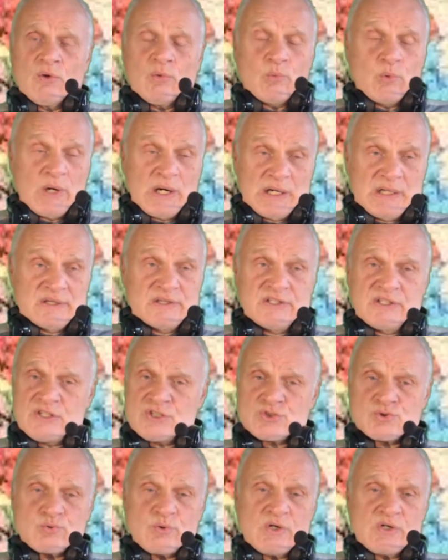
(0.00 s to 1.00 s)
Well,
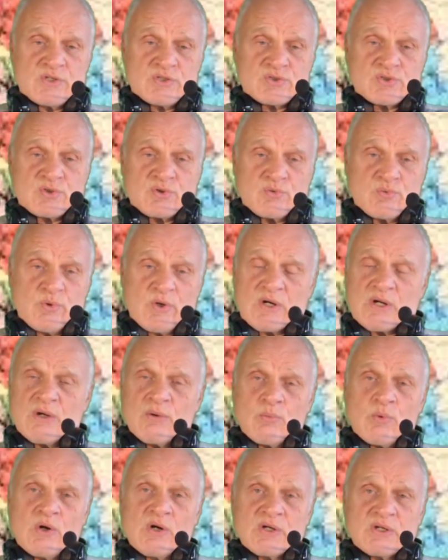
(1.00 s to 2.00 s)
this was what I
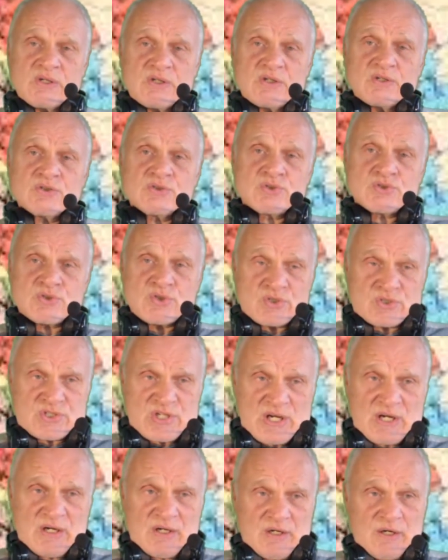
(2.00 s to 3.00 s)
wanted to
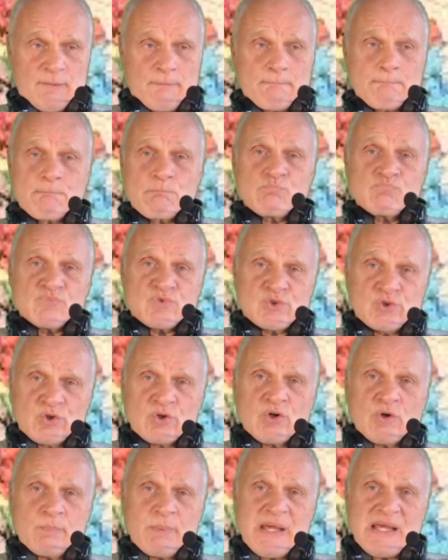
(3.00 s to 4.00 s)
tell.
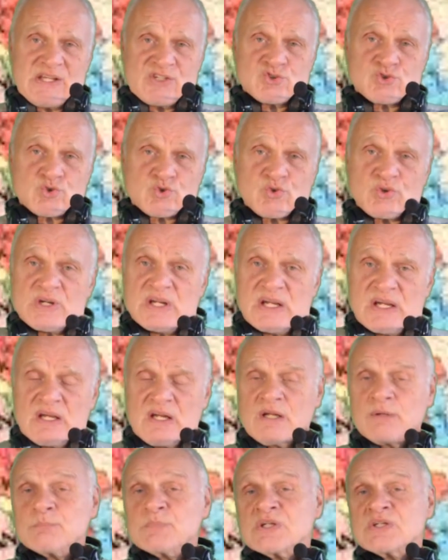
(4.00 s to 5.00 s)
Europe has three
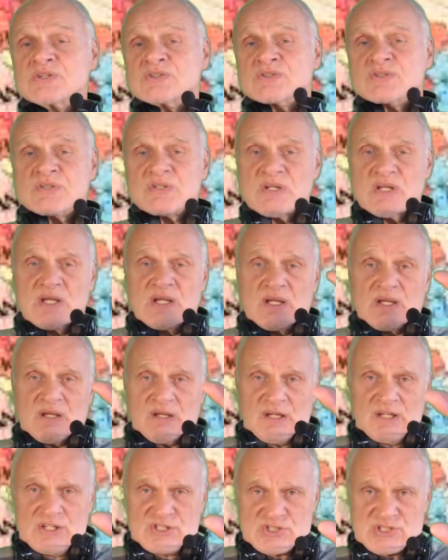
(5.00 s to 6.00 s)
enemies:
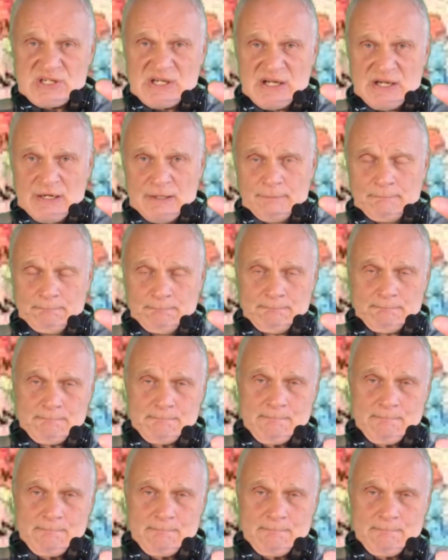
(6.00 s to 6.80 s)
Islam,